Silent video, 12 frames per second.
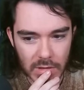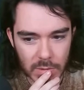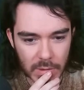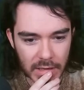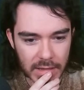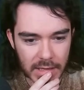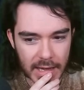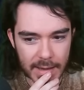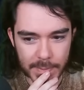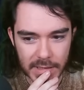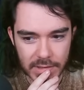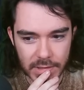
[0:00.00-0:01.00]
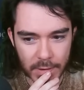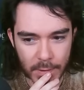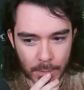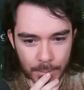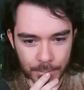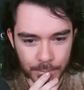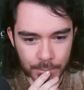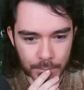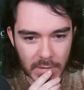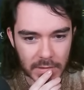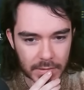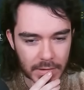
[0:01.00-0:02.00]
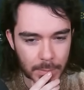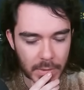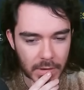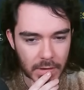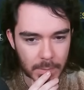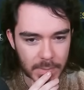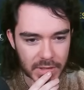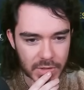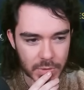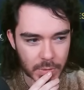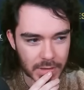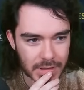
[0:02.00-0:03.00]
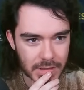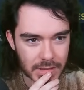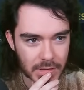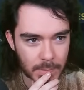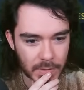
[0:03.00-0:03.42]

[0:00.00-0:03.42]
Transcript: So we can get the epic tome. And we are a bit short to come